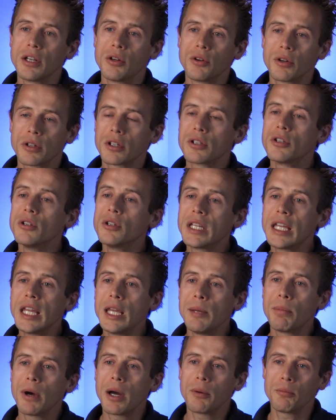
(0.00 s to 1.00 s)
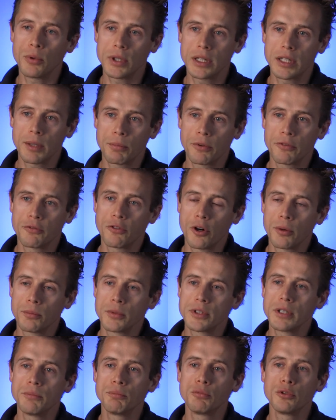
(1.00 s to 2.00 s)
in order to keep up with the
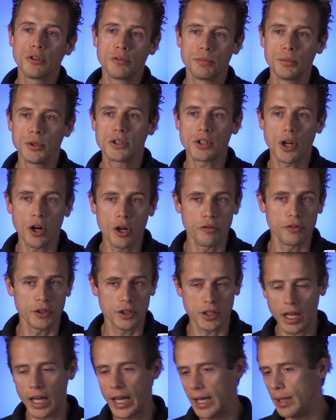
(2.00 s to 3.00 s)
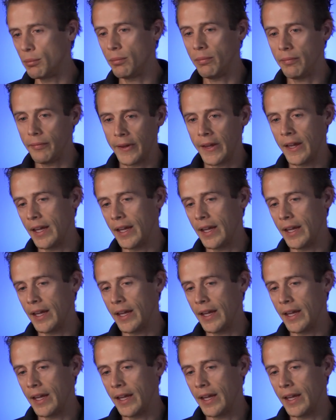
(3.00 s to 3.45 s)
performance improvements over time.